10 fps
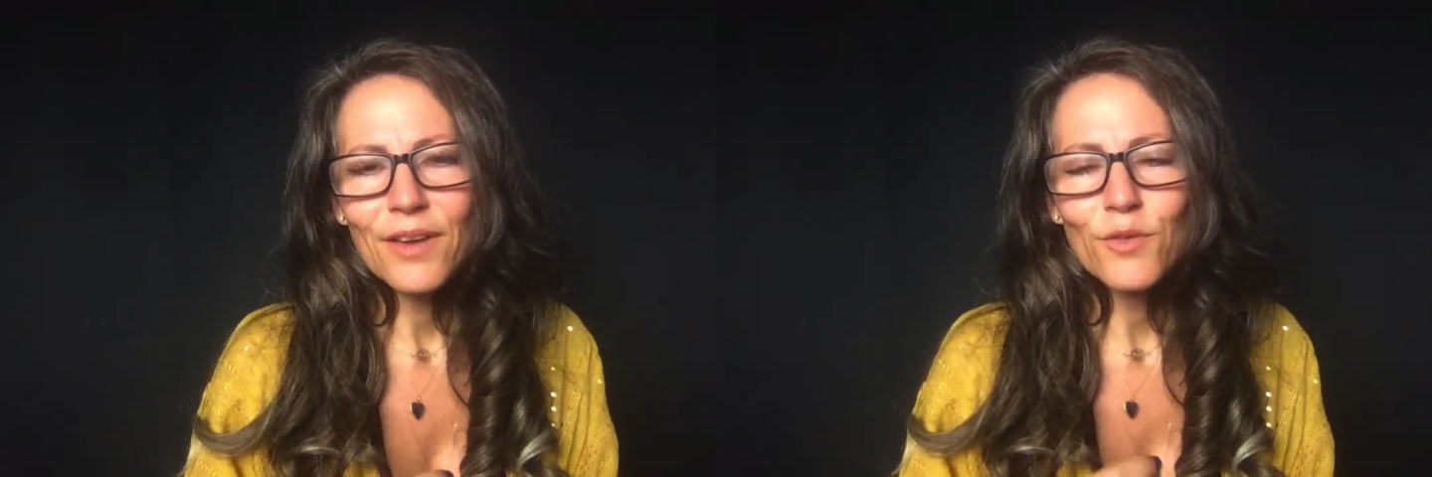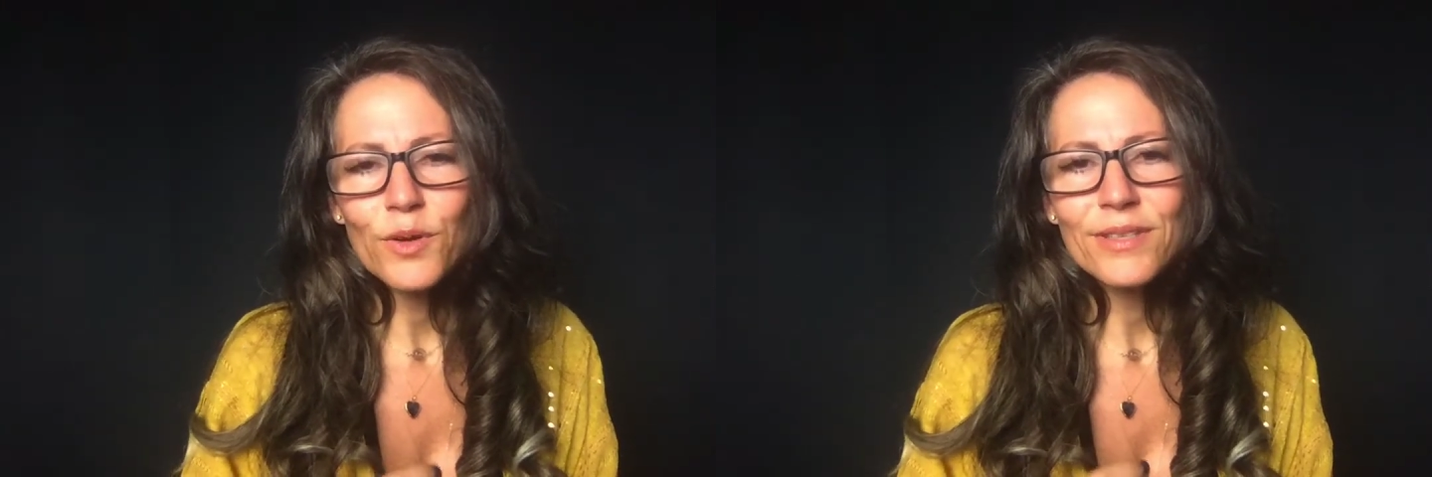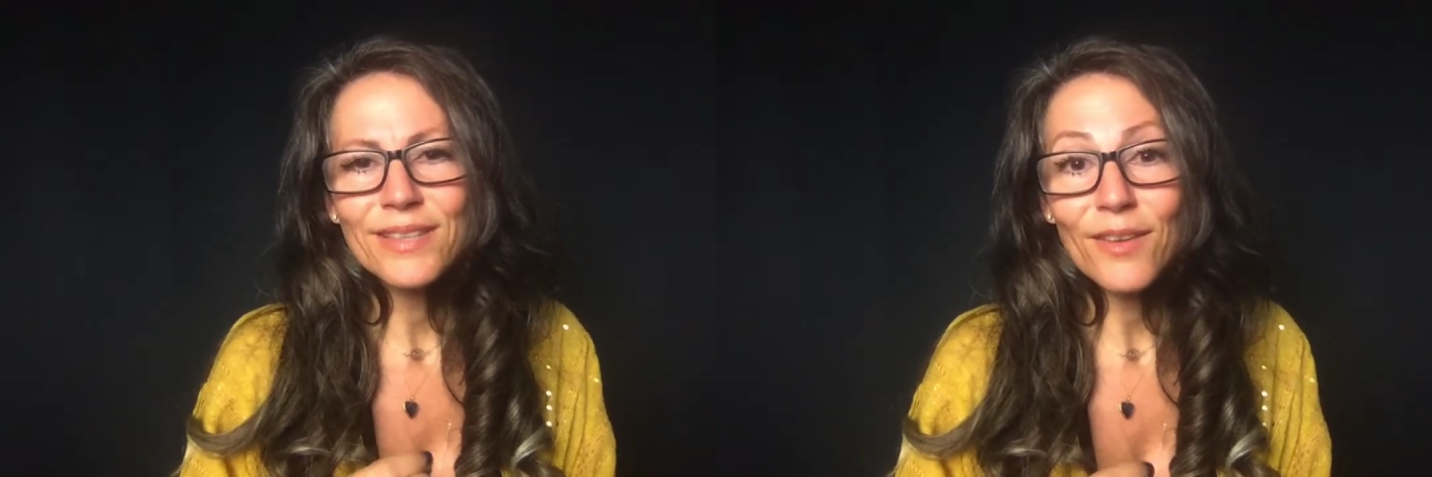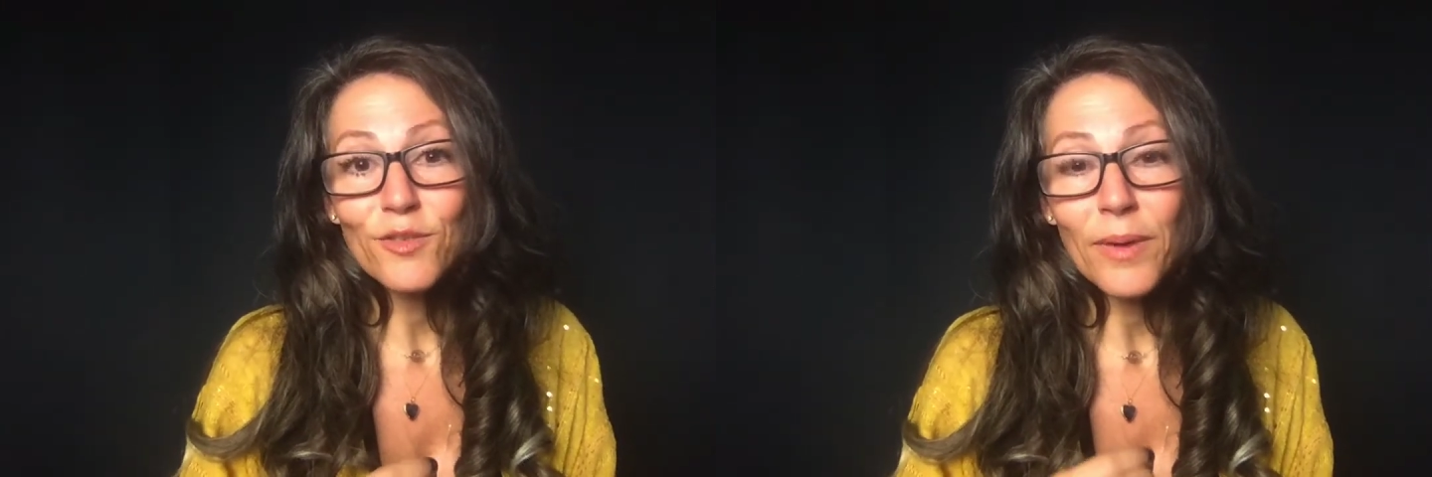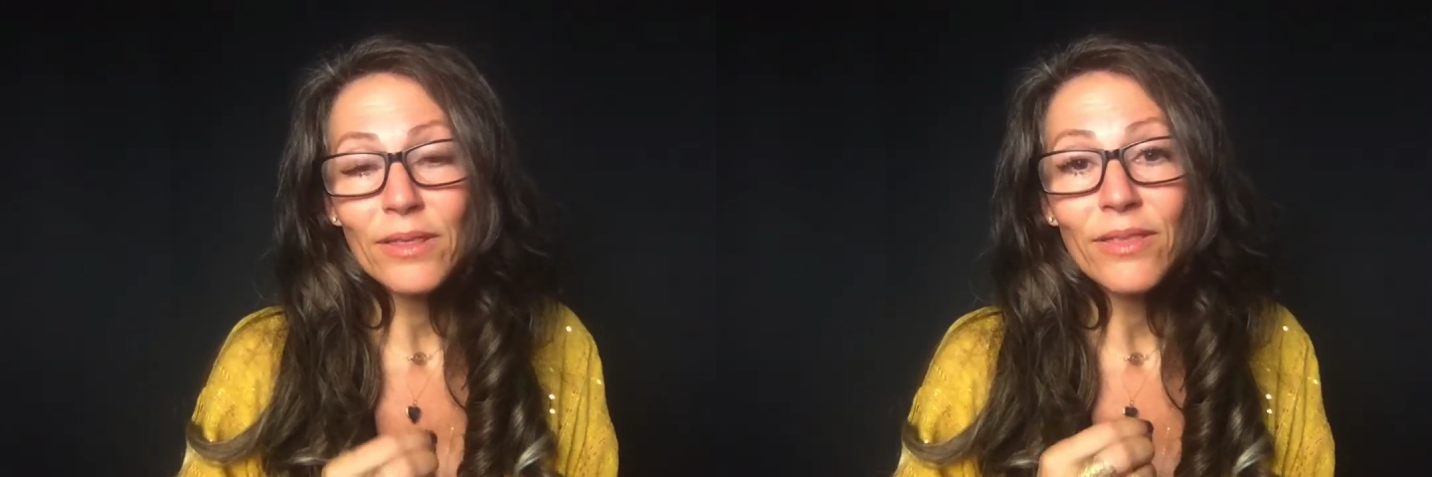voice saved
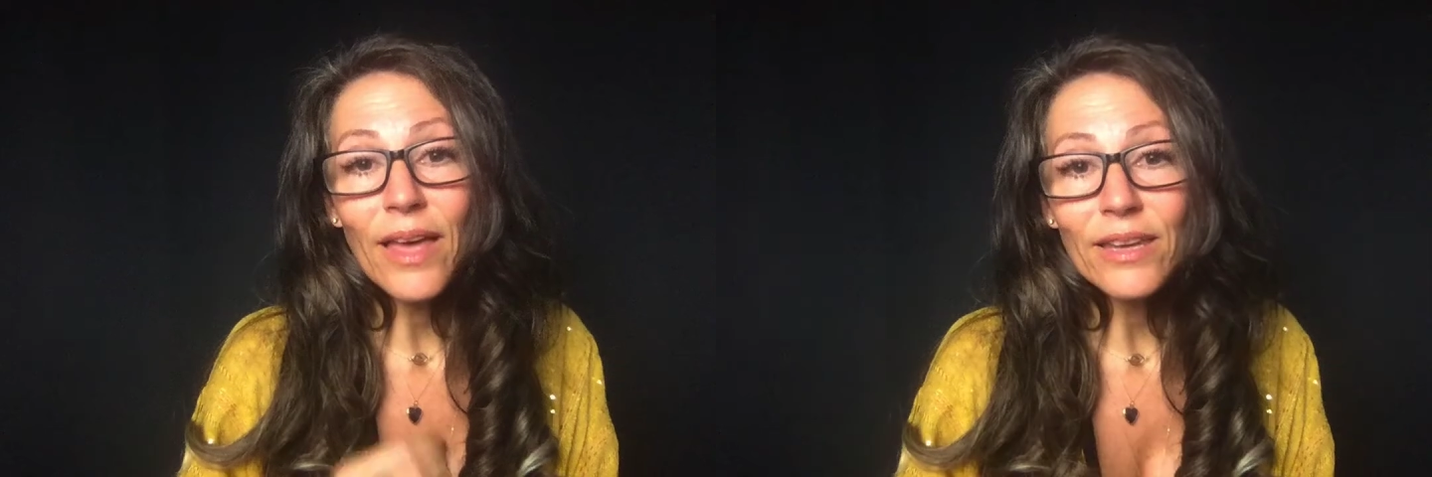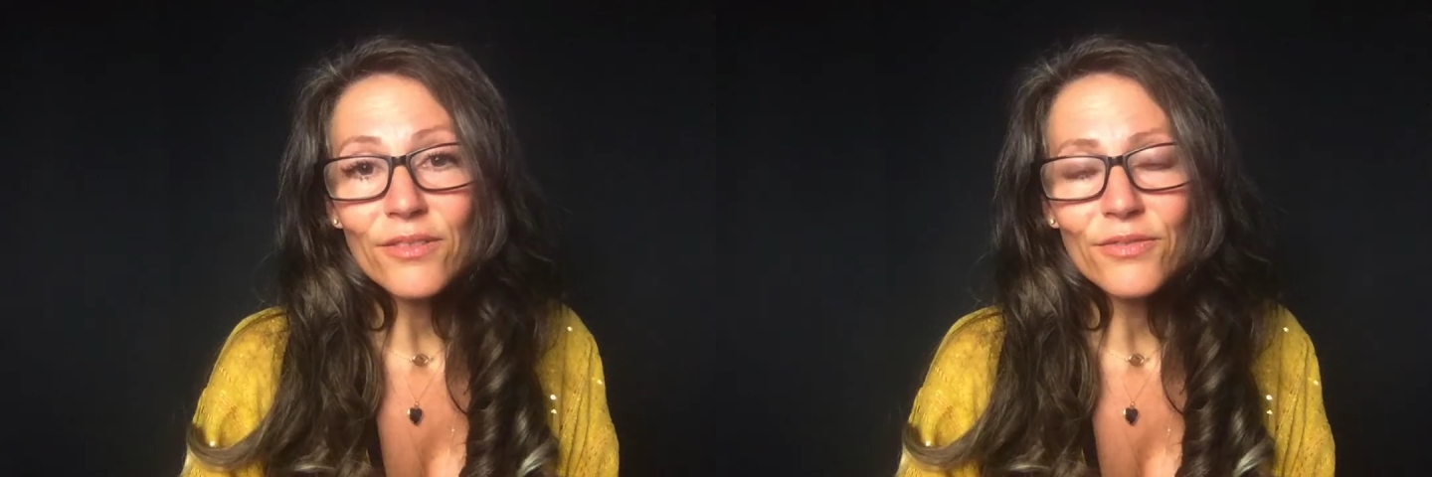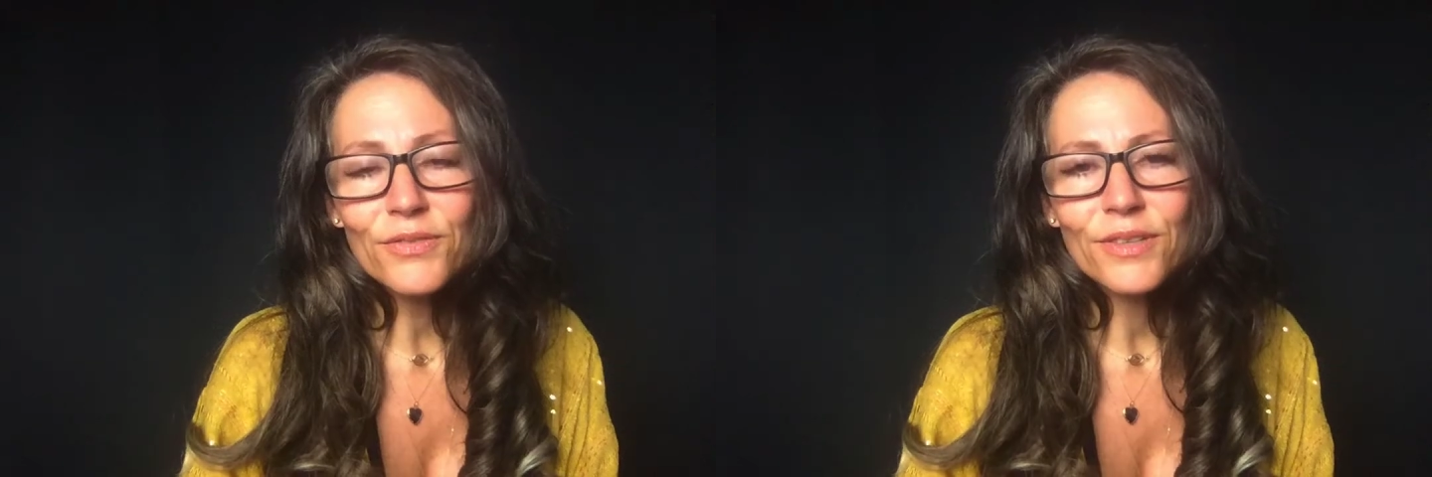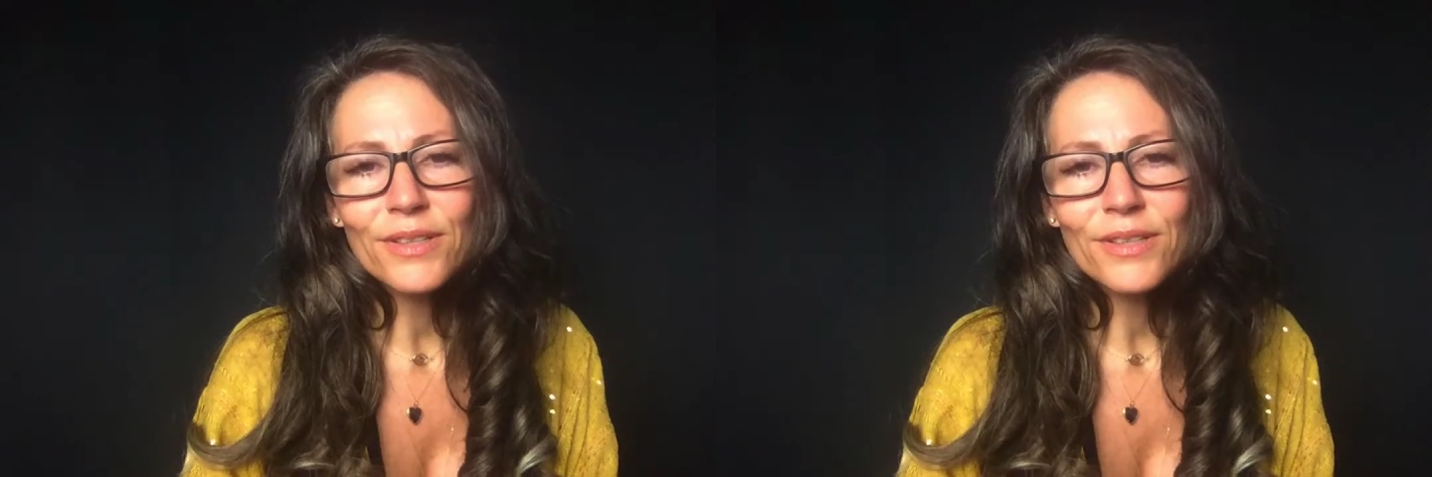my life.